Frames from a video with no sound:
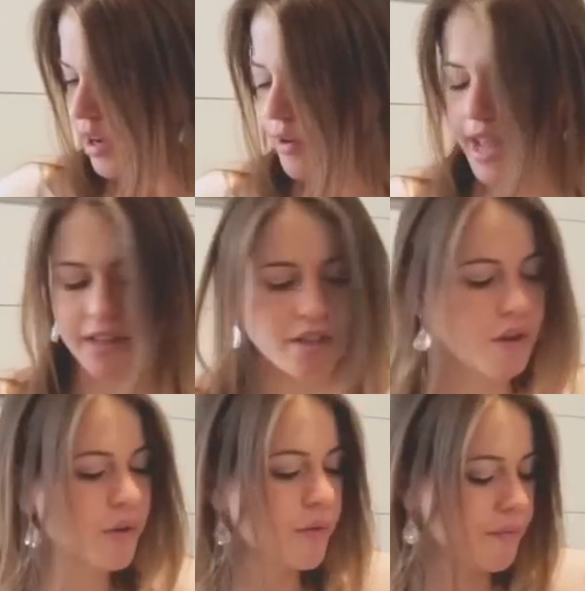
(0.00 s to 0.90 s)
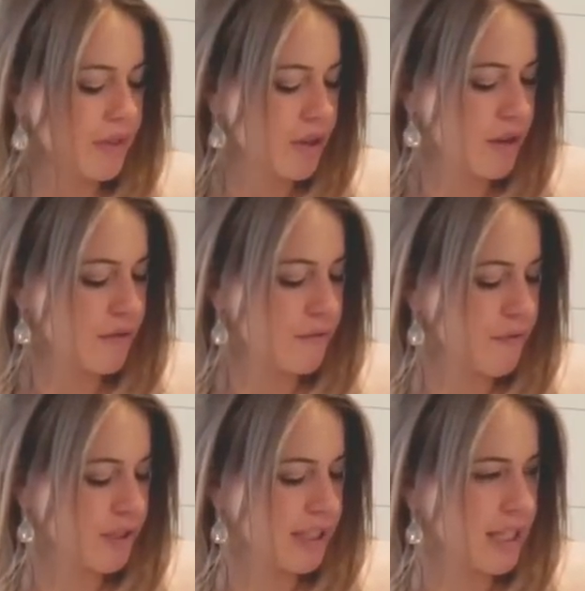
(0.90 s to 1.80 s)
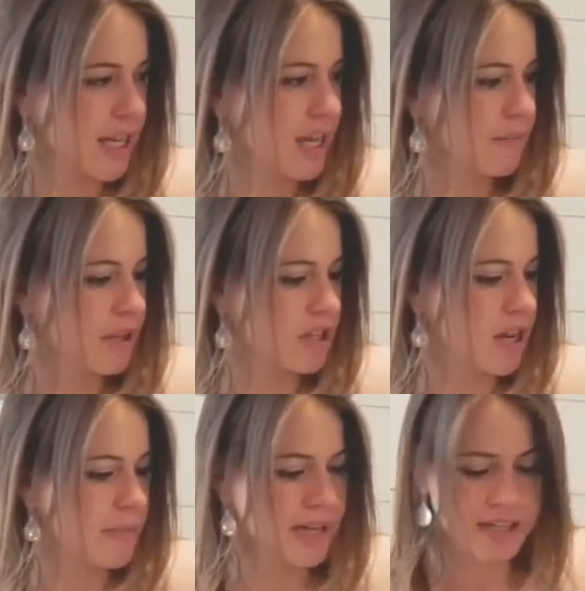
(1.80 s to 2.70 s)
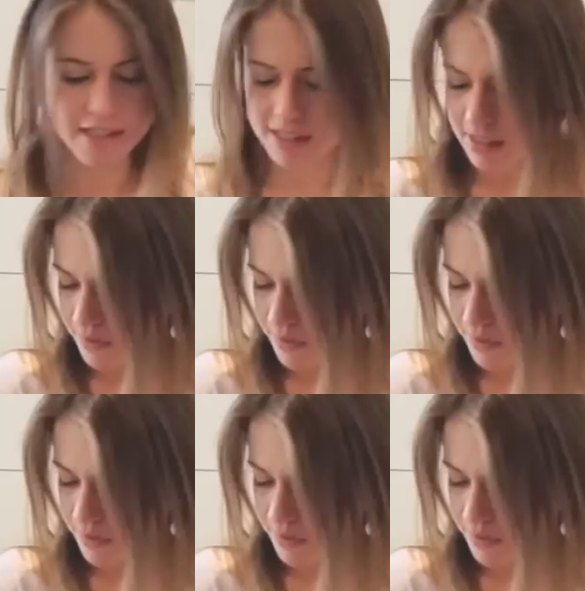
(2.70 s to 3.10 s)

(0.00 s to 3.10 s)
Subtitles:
Okay, so footsie pajamas